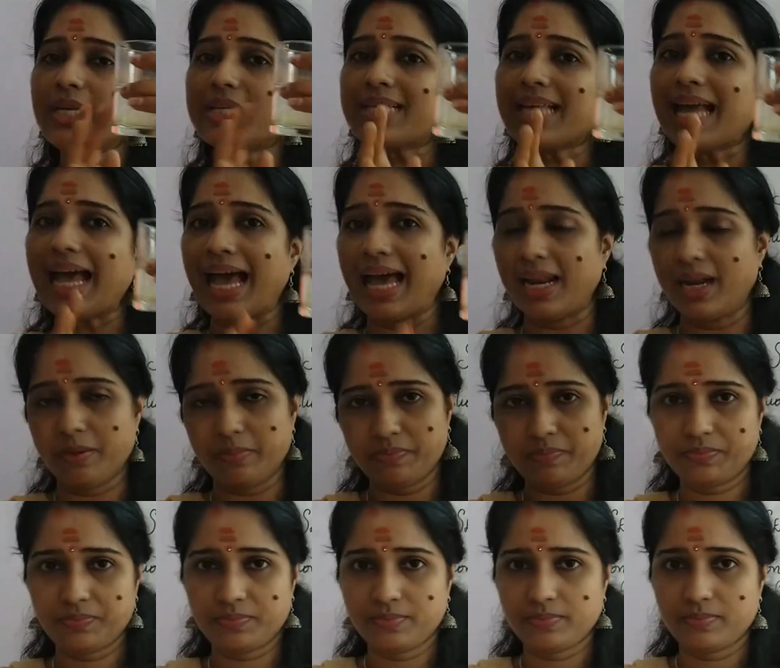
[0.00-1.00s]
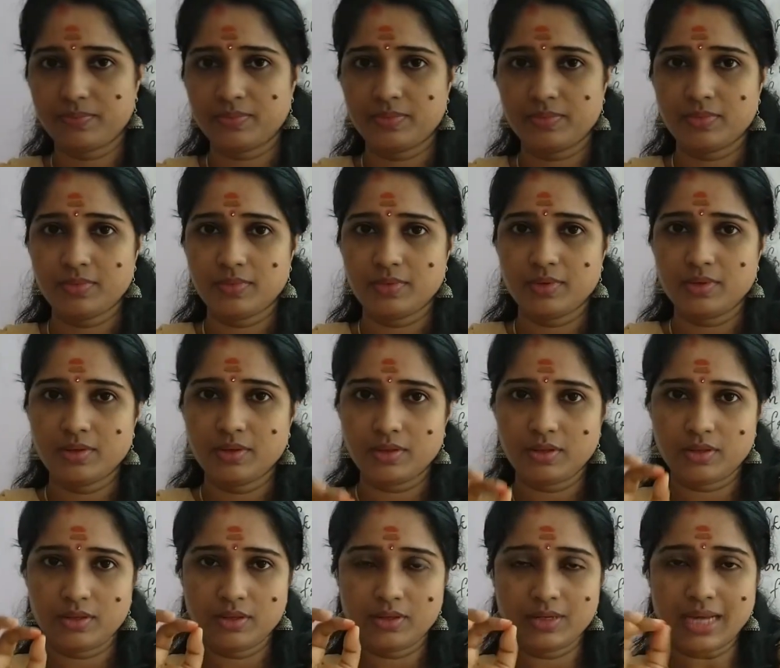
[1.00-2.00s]
to this alum.
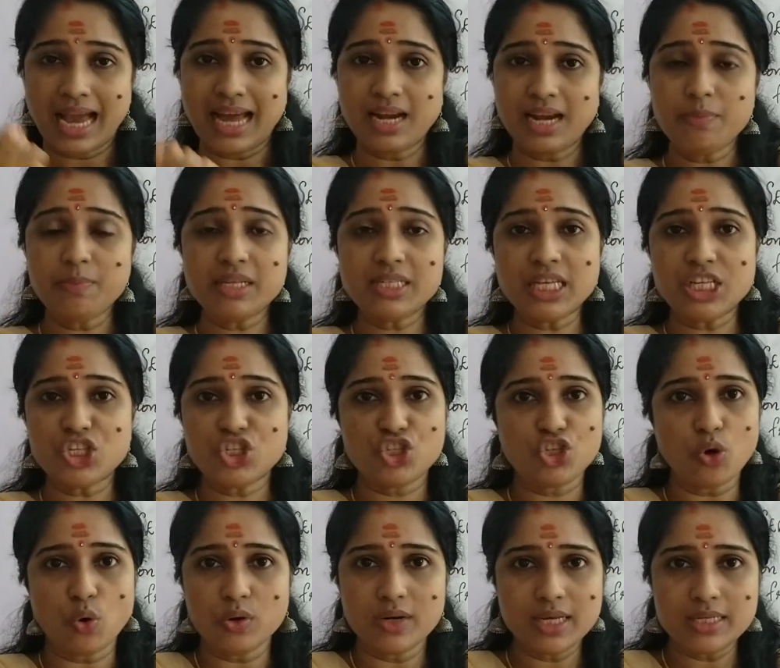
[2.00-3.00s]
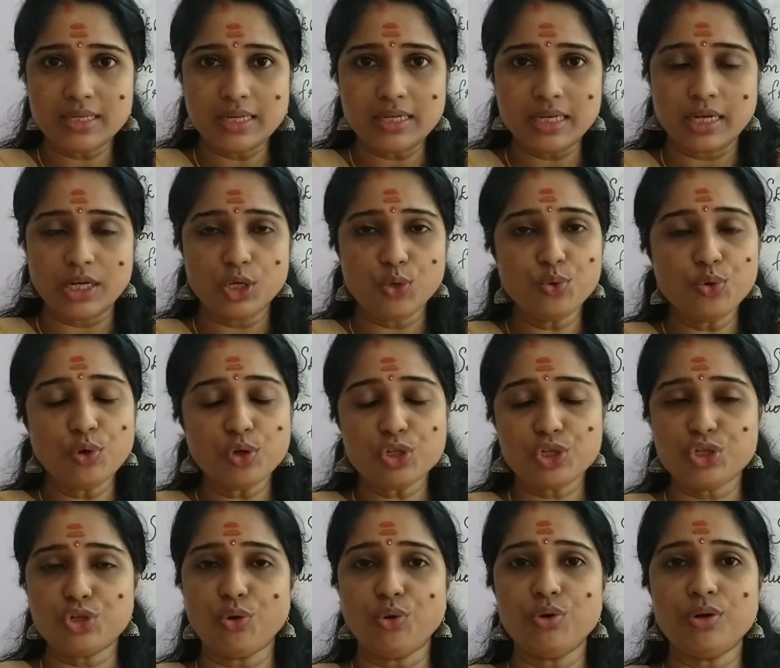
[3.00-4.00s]
Alum is a stone, isn't it?
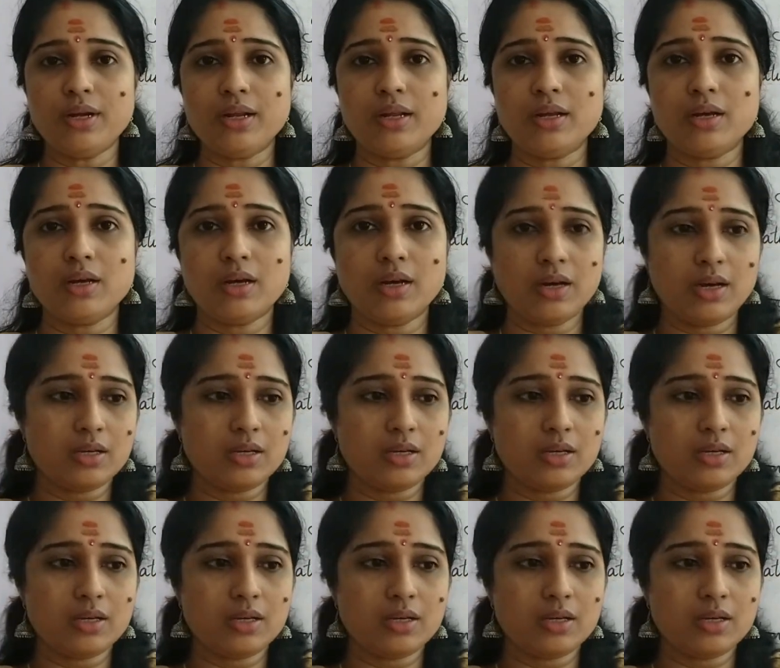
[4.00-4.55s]
Stone,